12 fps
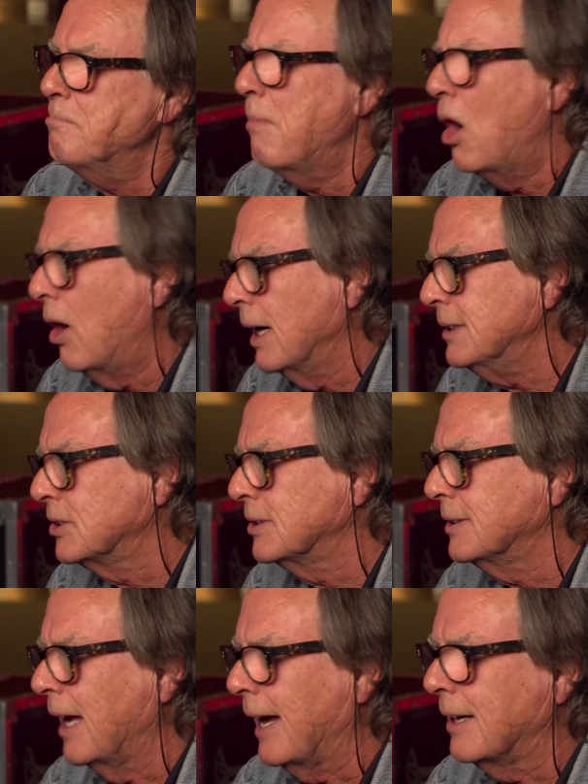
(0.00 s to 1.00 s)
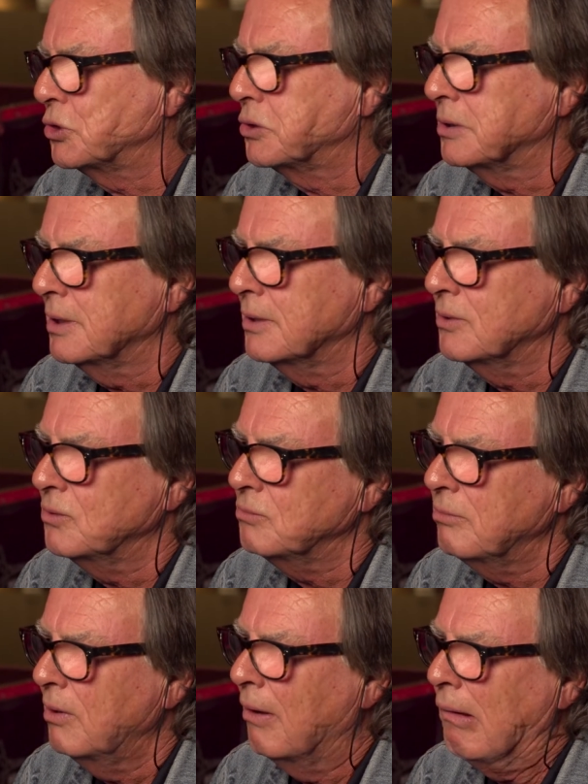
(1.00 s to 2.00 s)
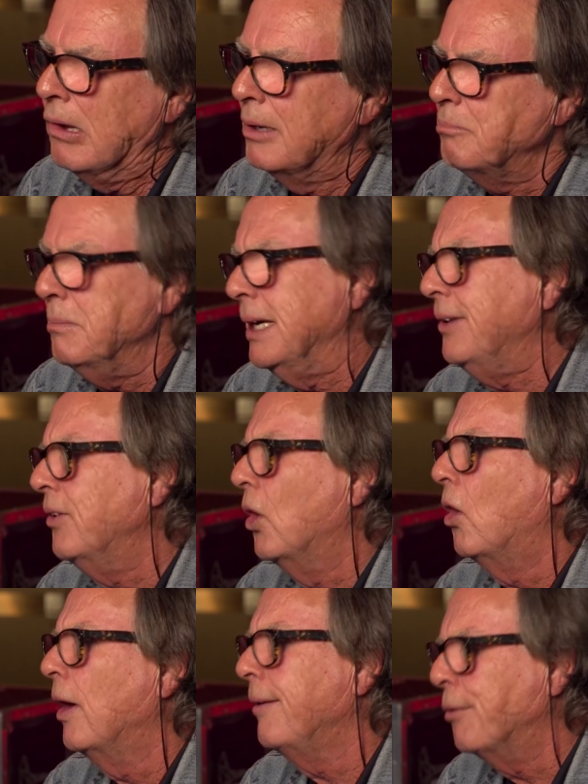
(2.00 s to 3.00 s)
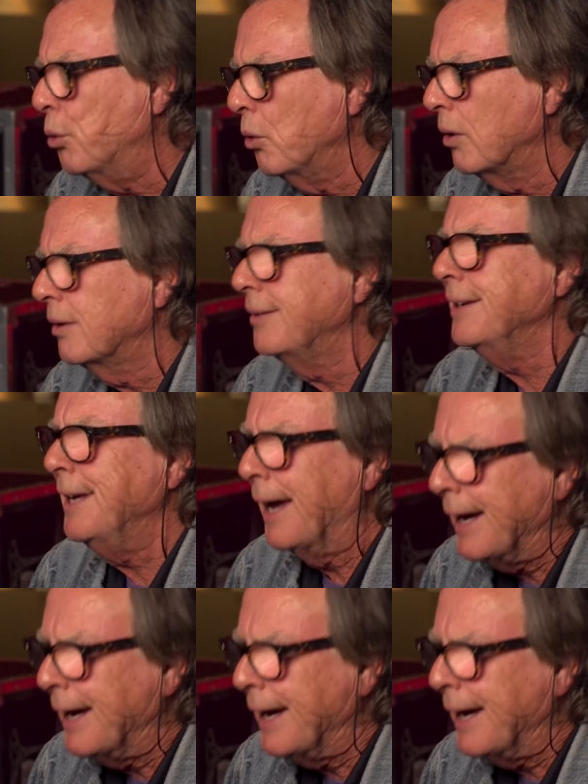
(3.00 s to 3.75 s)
My Sex and Midnight Oil and the